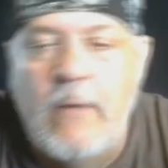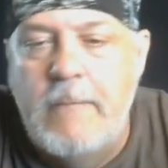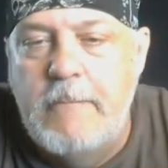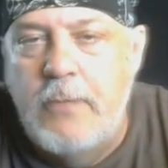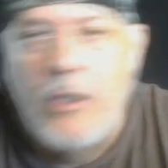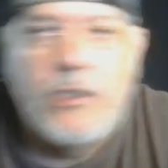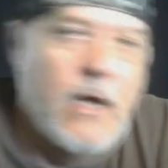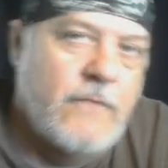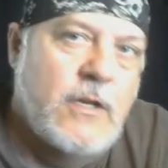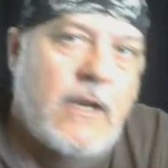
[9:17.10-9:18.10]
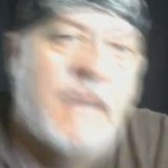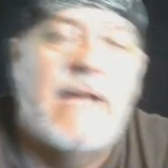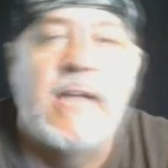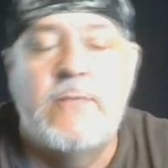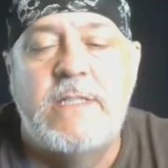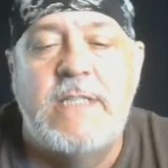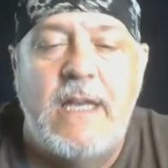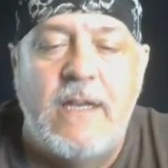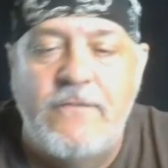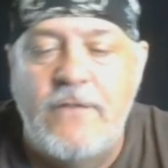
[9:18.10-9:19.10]
been pushed off to the left, as we see
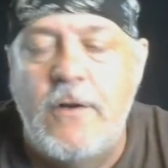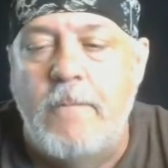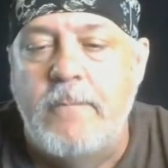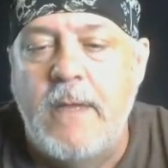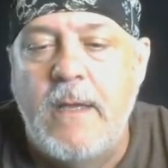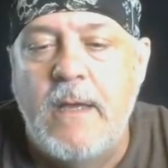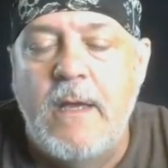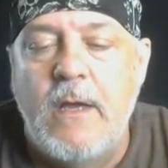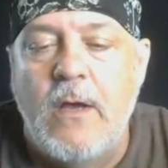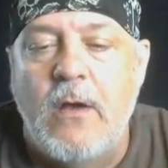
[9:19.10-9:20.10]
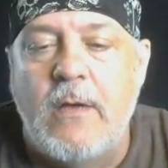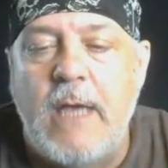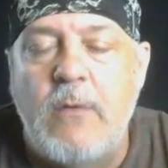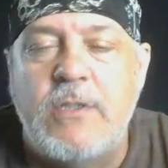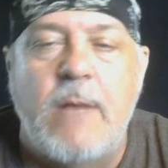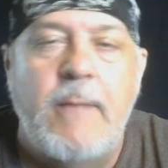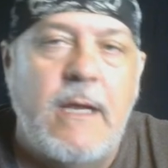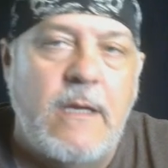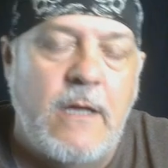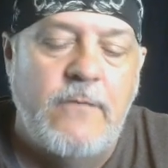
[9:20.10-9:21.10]
in the film. Okay, which I'll make
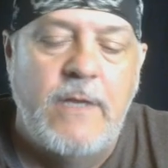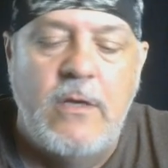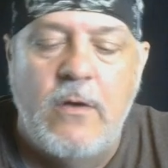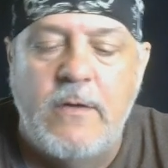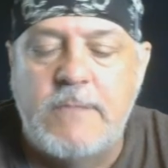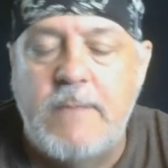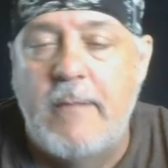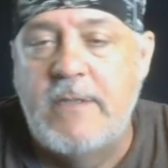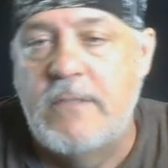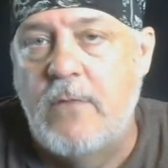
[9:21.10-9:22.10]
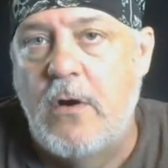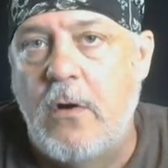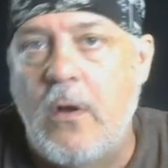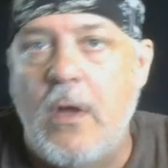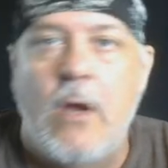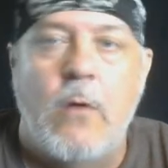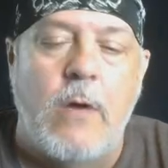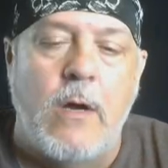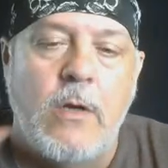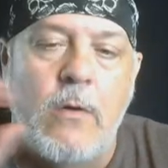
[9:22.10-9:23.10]
another video on this probably tomorrow, where
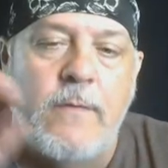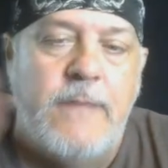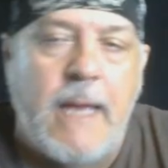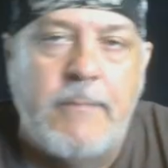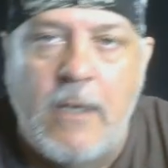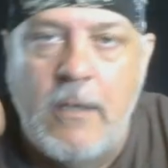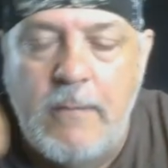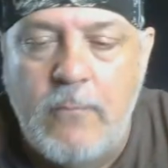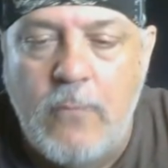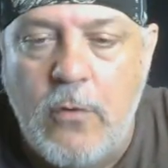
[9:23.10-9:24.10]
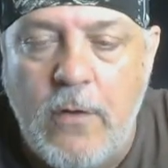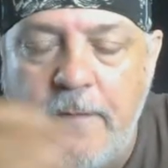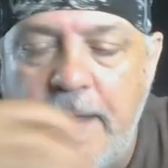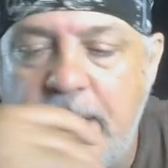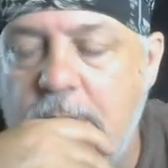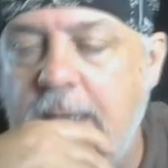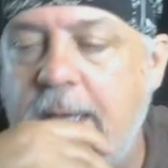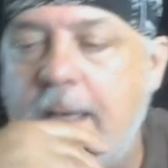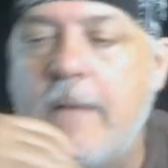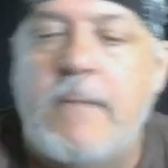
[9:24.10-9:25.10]
I'll go in depth a little bit more on this right
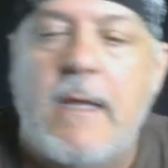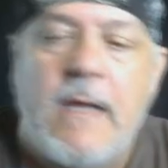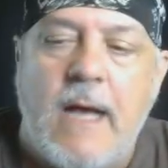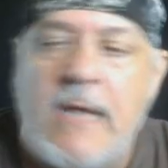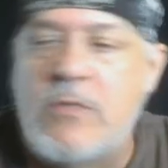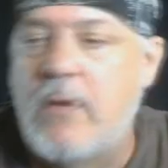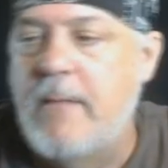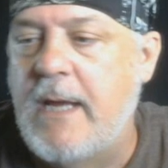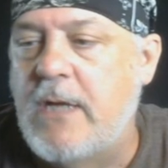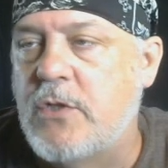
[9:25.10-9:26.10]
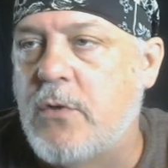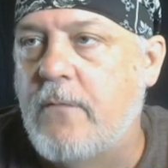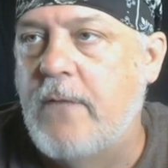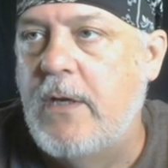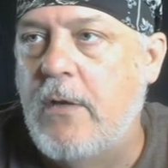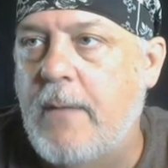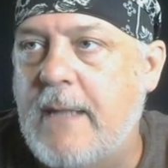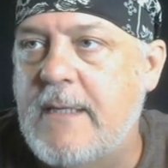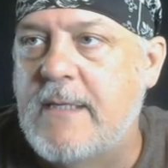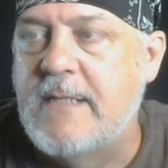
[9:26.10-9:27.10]
here. I just want to make a short video
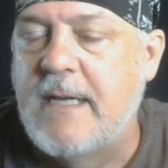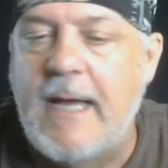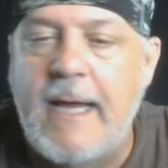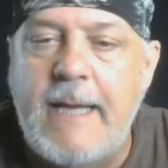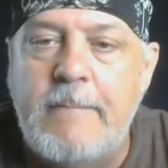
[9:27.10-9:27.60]
about this tonight,